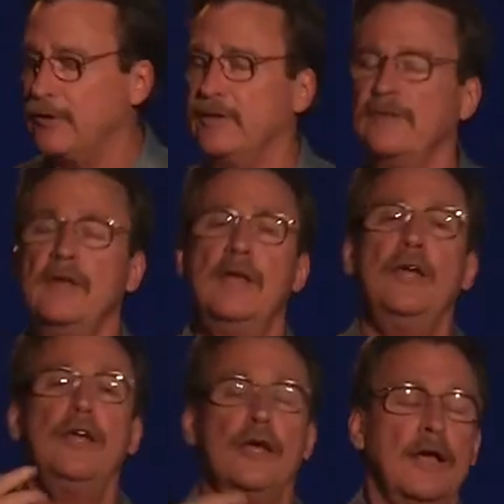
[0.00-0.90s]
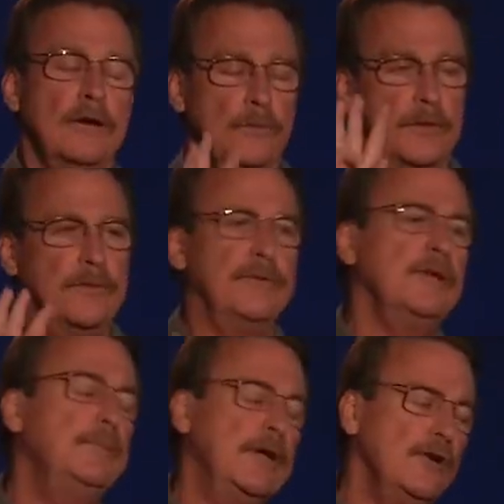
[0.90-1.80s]
is the three
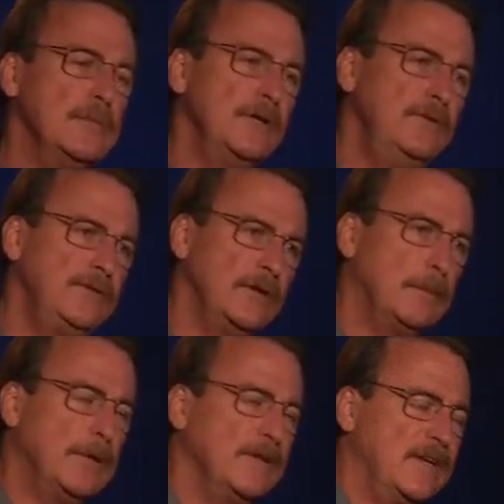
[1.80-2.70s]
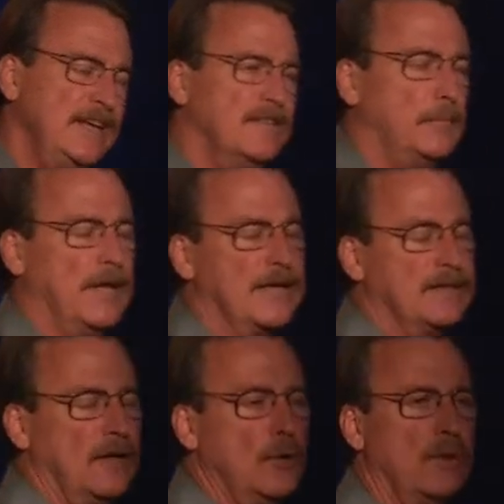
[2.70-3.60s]
pyramids up on the Giza
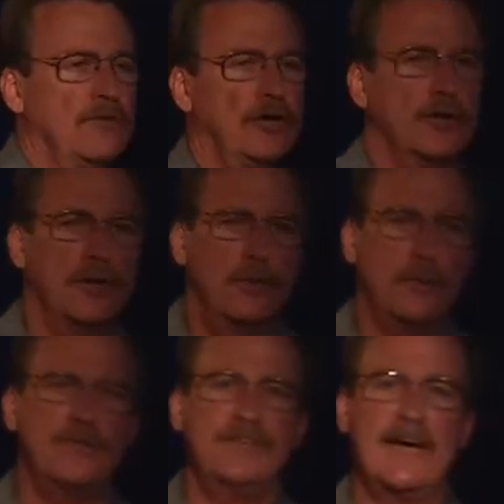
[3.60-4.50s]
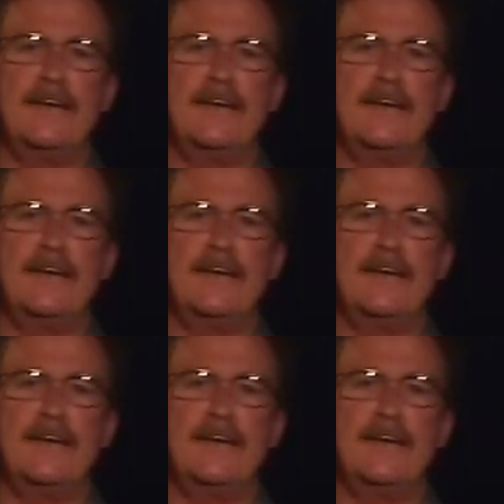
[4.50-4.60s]
Plateau, if you're on the north side